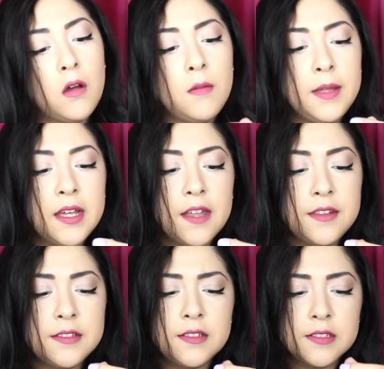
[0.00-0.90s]
Oh my god,
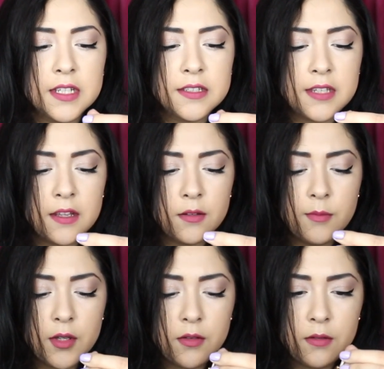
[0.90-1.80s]
this looks like Sailor
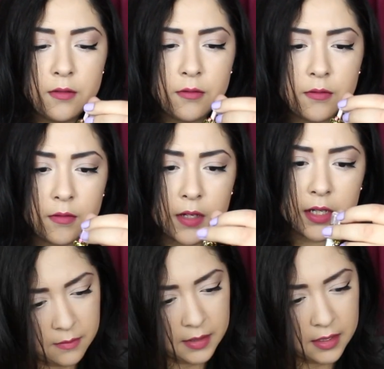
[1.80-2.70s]

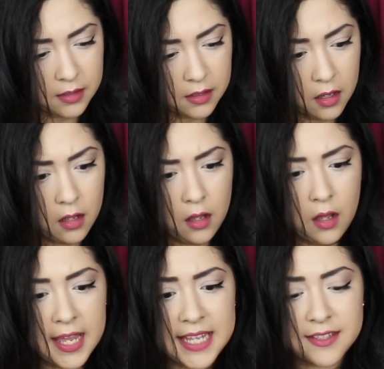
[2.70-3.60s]
Moon. Oh my
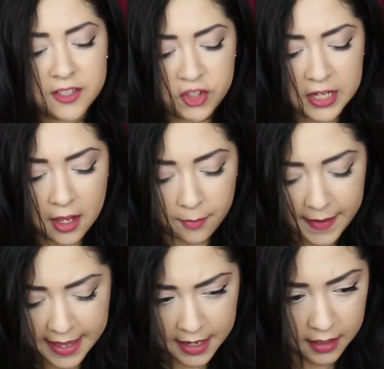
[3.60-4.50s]
god. It's a gel
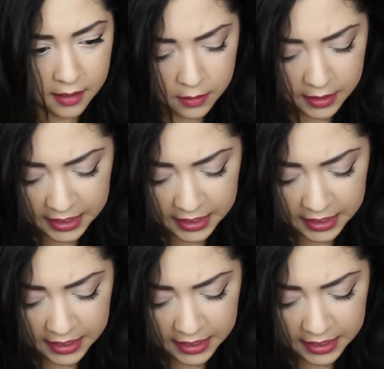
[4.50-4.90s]
pen.